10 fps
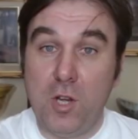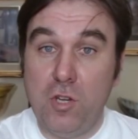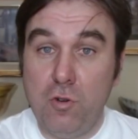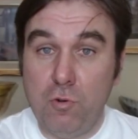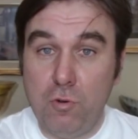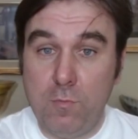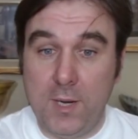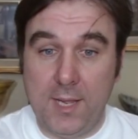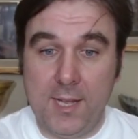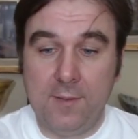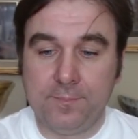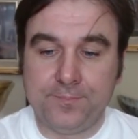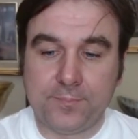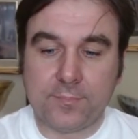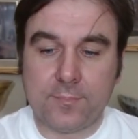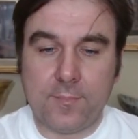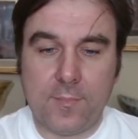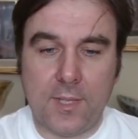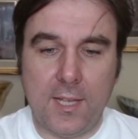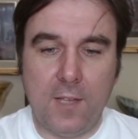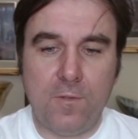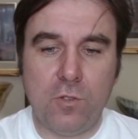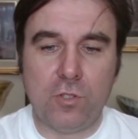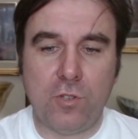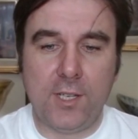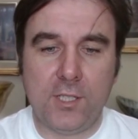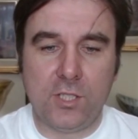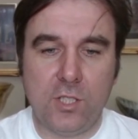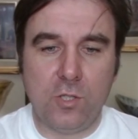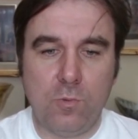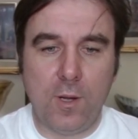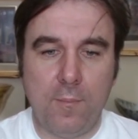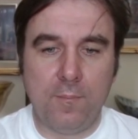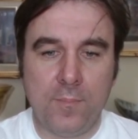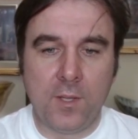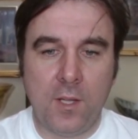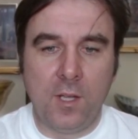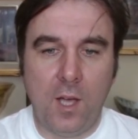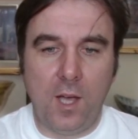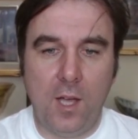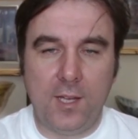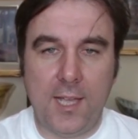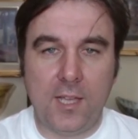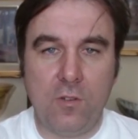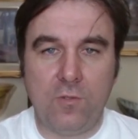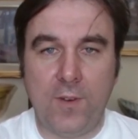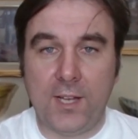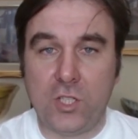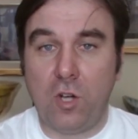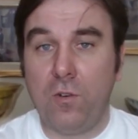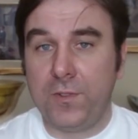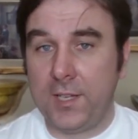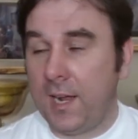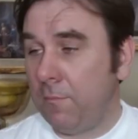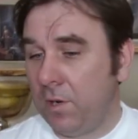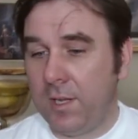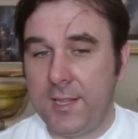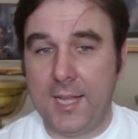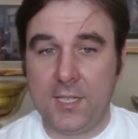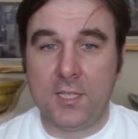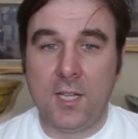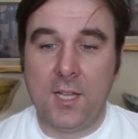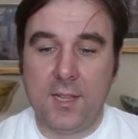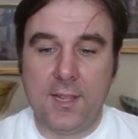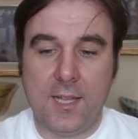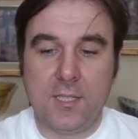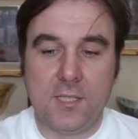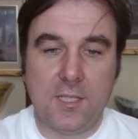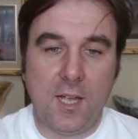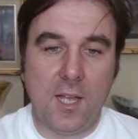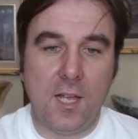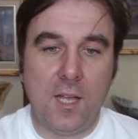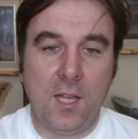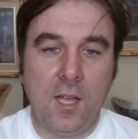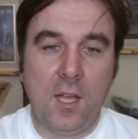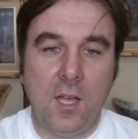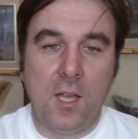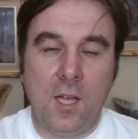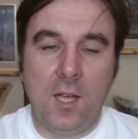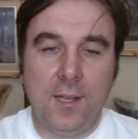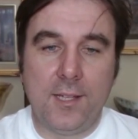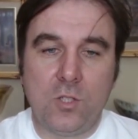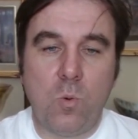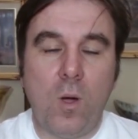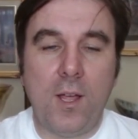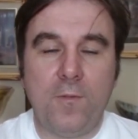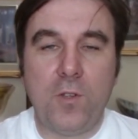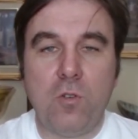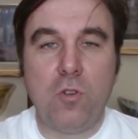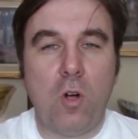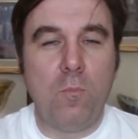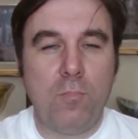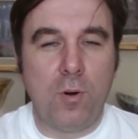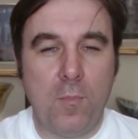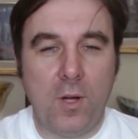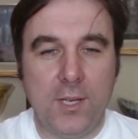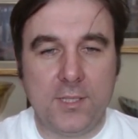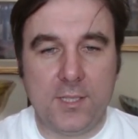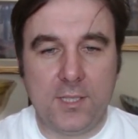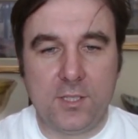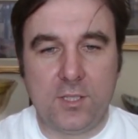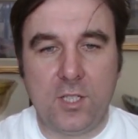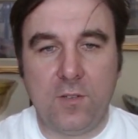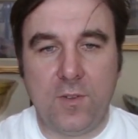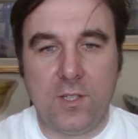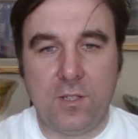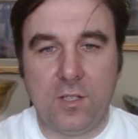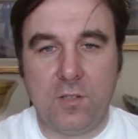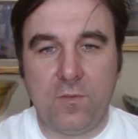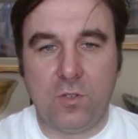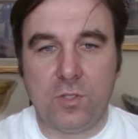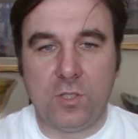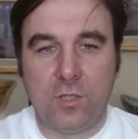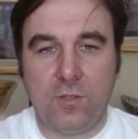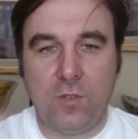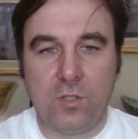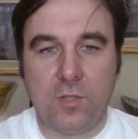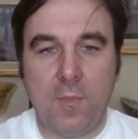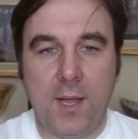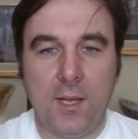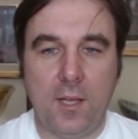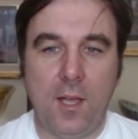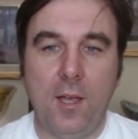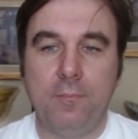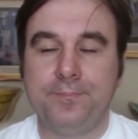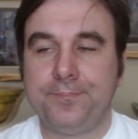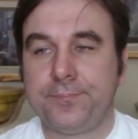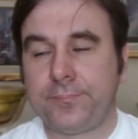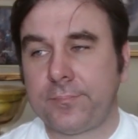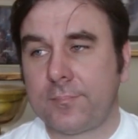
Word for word: but normally, if you're trying to um, uh, get your flash off the camera like this, there's uh, there's quite a few compromises that you've either you've got to you've got to make. Um,